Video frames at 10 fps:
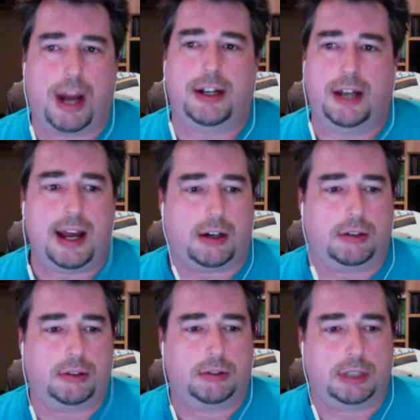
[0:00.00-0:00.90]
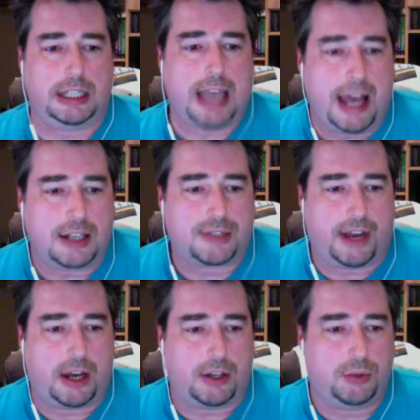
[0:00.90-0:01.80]
now? He has
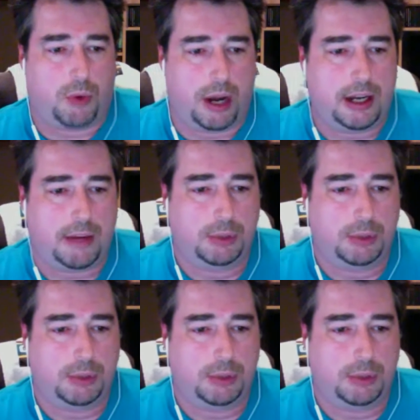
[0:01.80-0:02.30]
value. Why not move